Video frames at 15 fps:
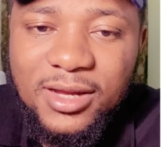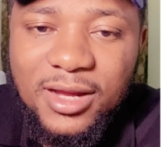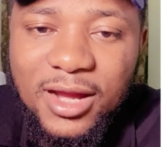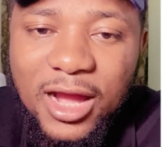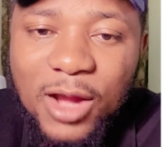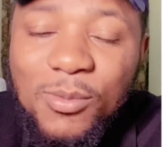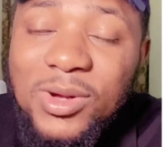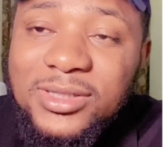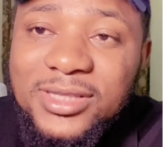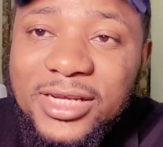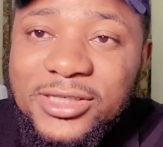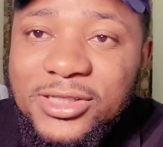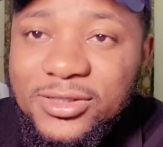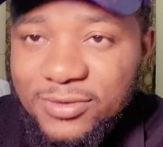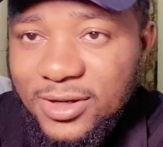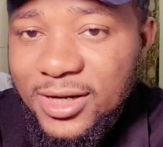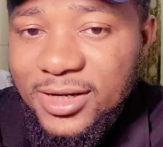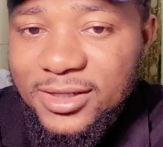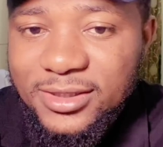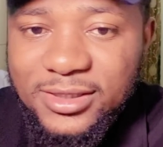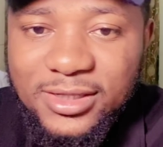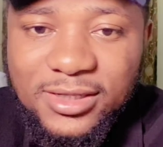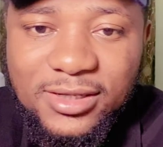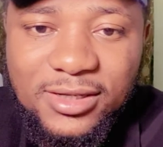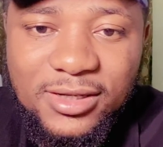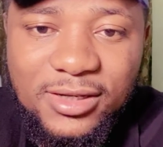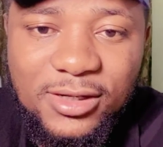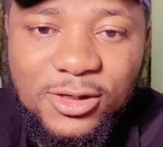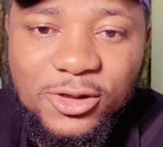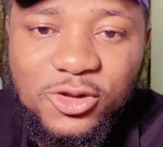I want Nigerians
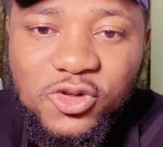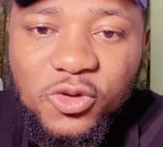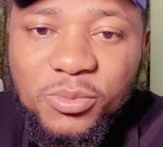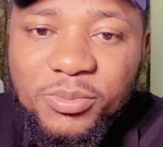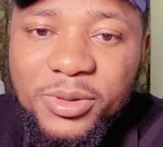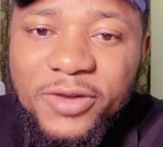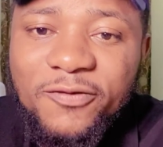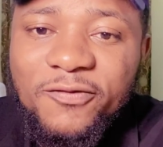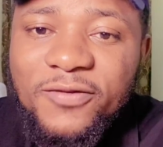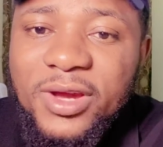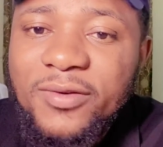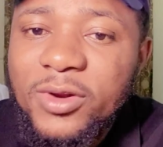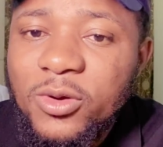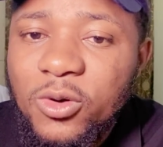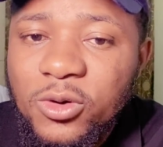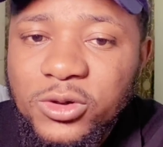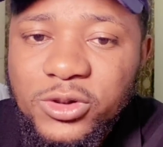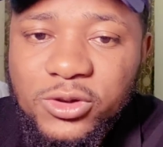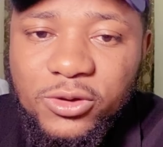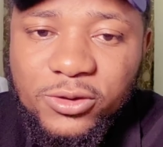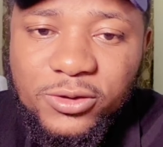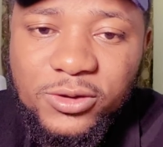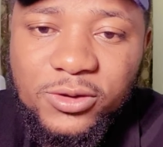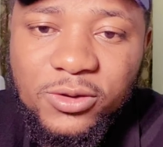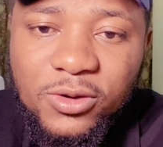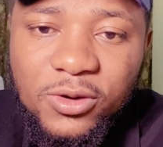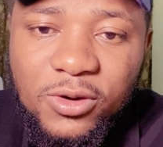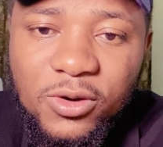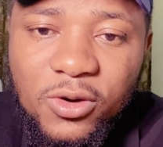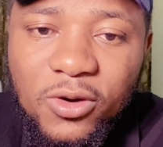to be very conscious
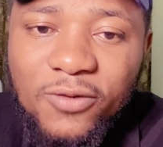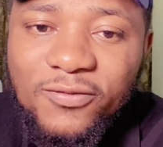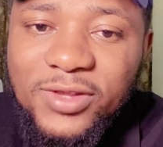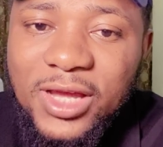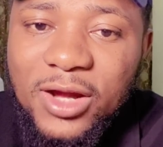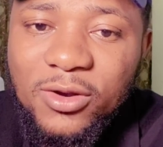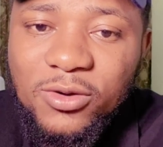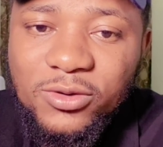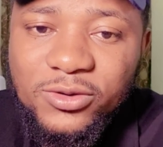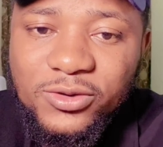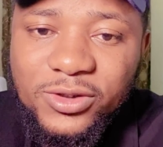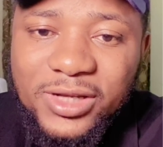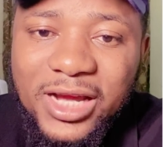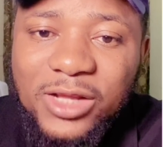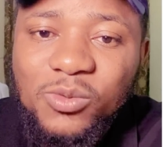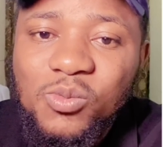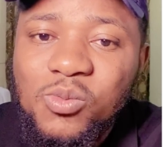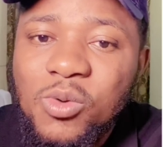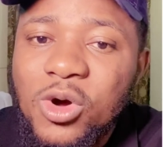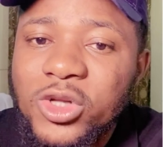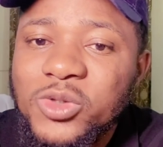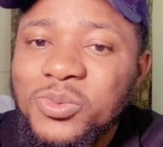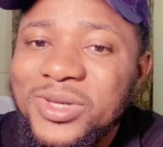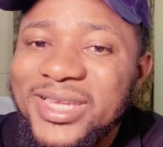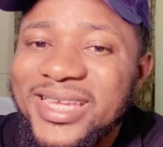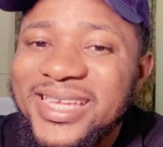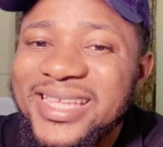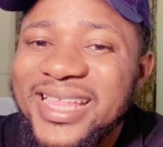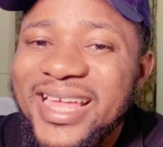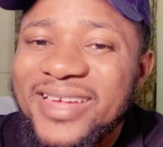of their country and what we
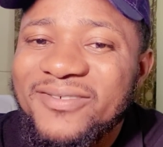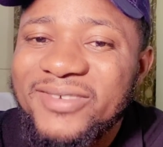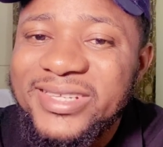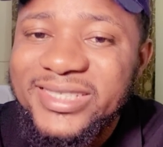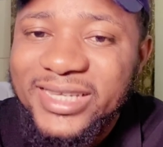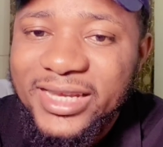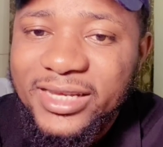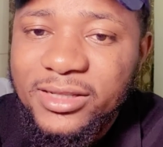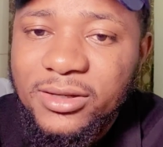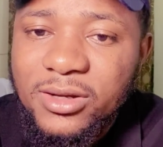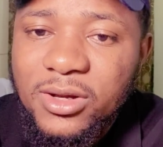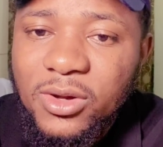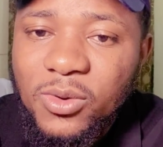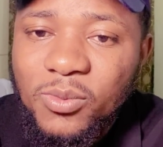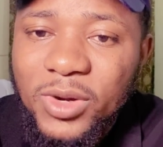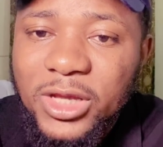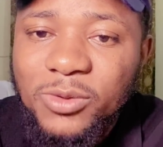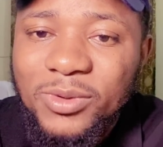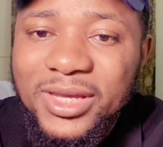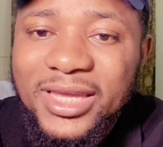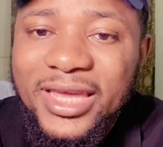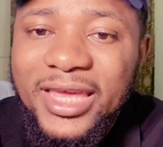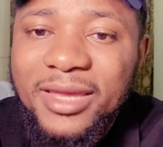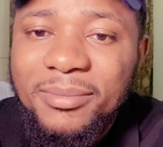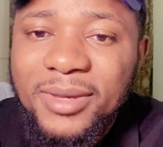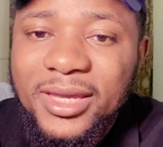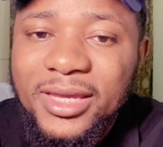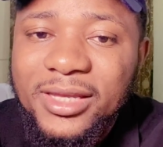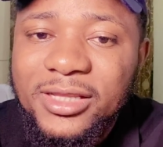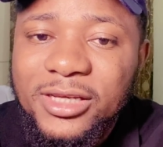inherited when we came
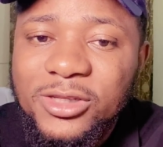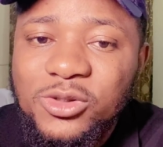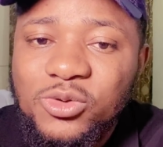in